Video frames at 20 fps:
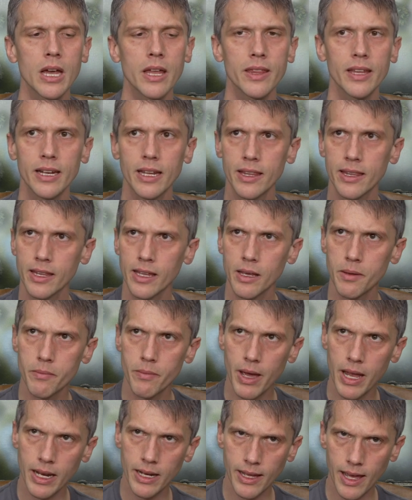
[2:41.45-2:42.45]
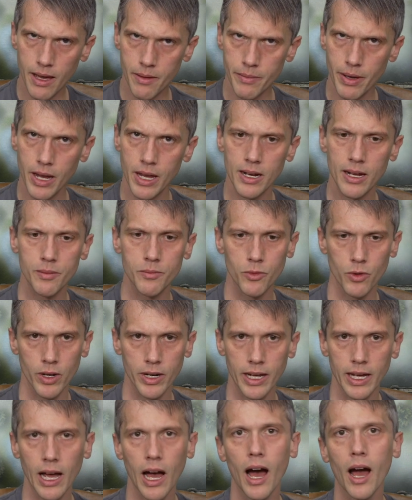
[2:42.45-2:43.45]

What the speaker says: that in the main campaign I'm running,